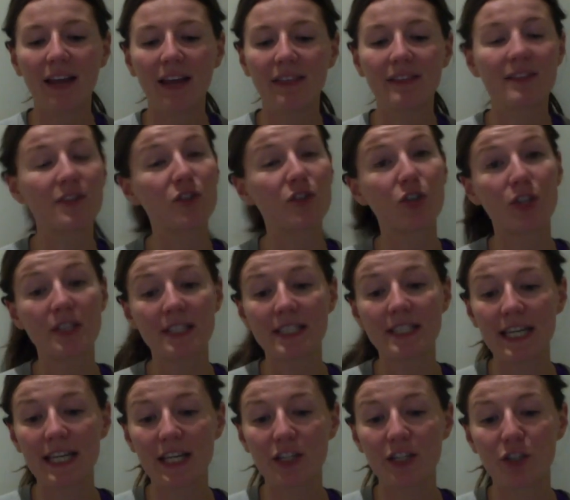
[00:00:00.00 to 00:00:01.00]
students
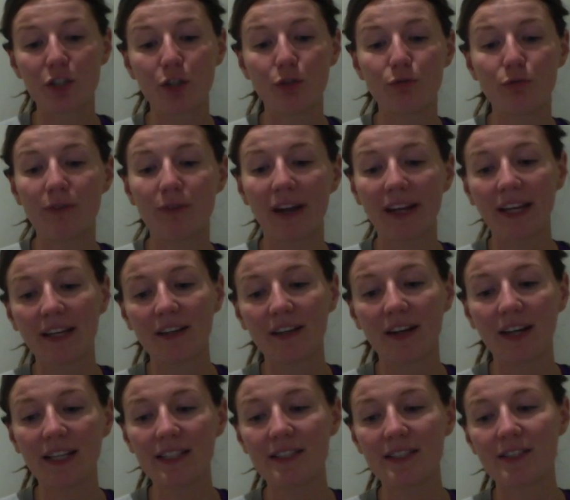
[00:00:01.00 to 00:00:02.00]
needed to
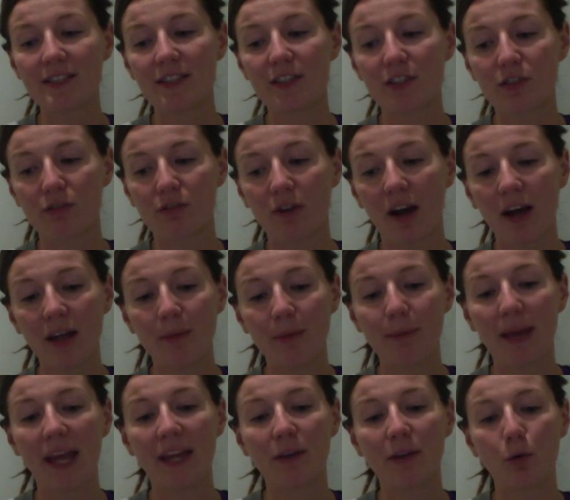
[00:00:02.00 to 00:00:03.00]
recognise, describe
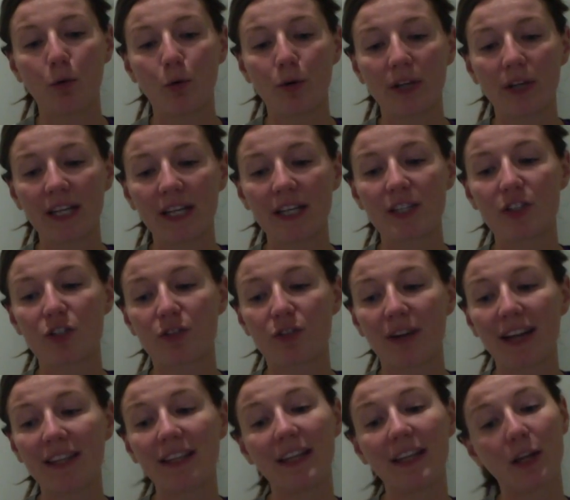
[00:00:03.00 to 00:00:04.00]
and order
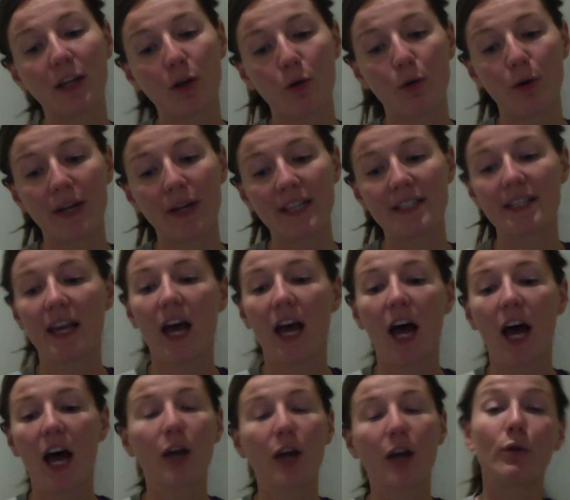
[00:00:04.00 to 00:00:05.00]
Australian coins
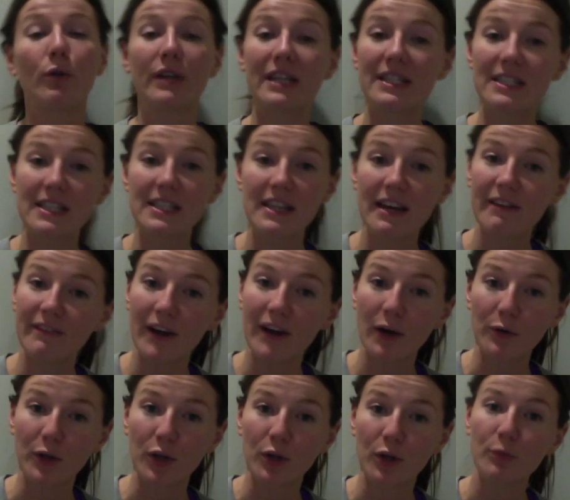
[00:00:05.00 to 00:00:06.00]
according to their
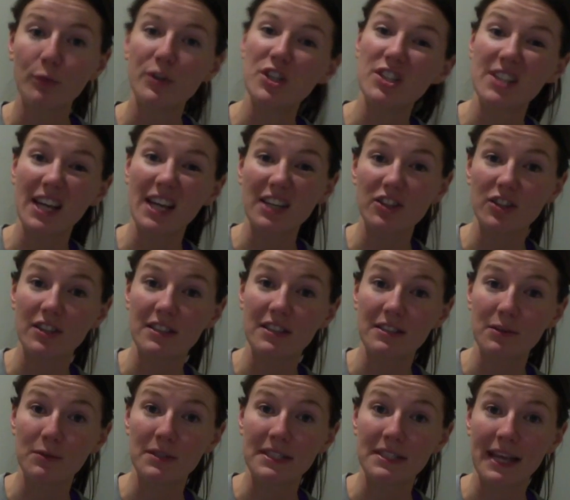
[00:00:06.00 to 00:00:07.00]
value, which is actually
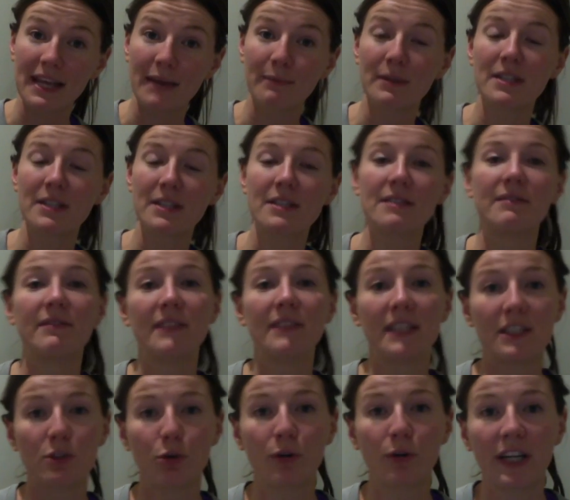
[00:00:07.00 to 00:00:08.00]
still the same under the
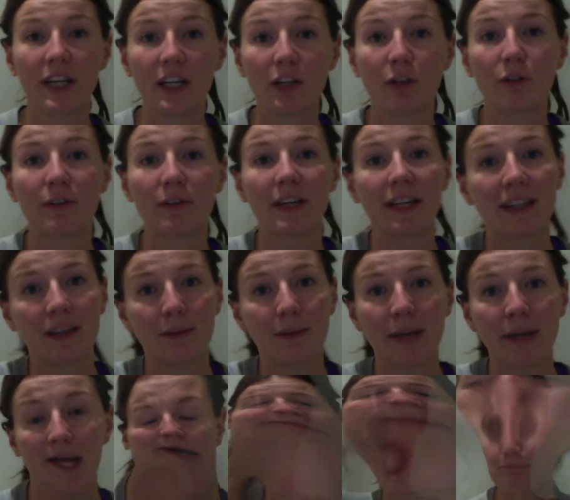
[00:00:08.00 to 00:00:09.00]
Victorian curriculum
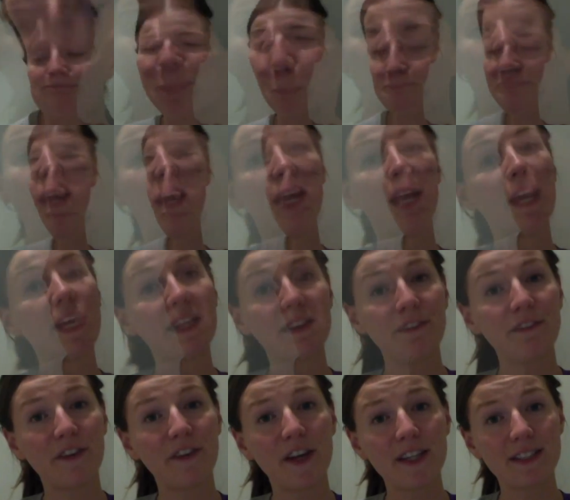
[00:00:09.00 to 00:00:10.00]
now. In the
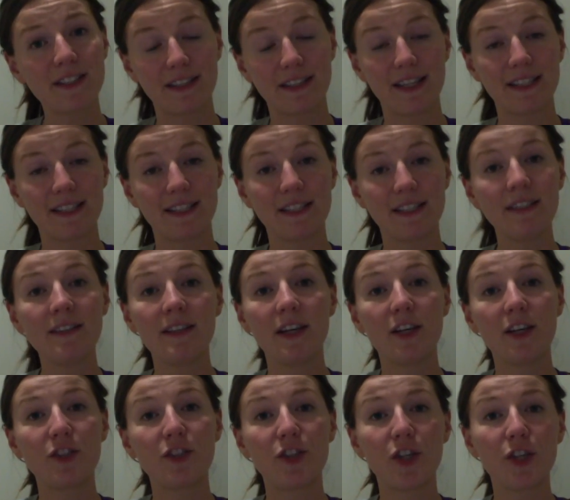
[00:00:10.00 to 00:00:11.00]
first lesson,
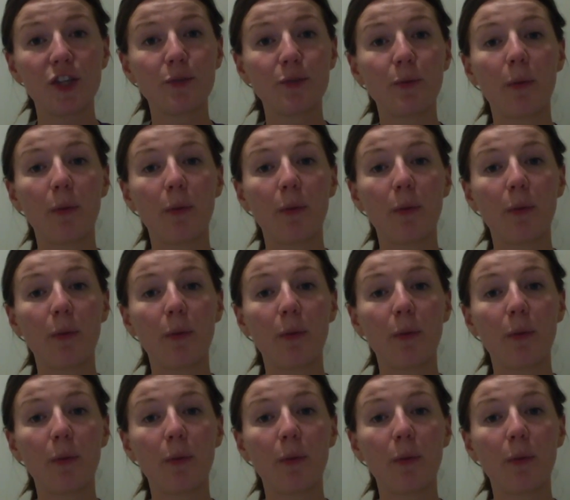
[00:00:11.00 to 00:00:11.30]
students were